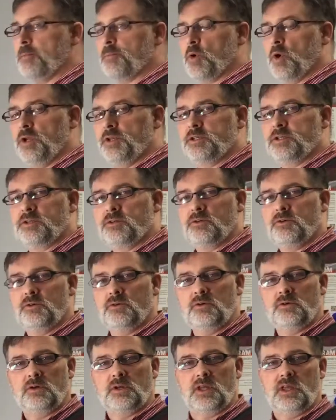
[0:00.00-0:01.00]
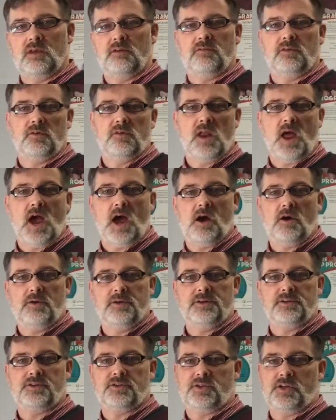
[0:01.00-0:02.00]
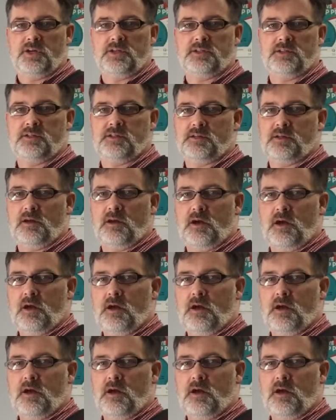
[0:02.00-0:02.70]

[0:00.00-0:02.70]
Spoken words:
I'm going to give you now is just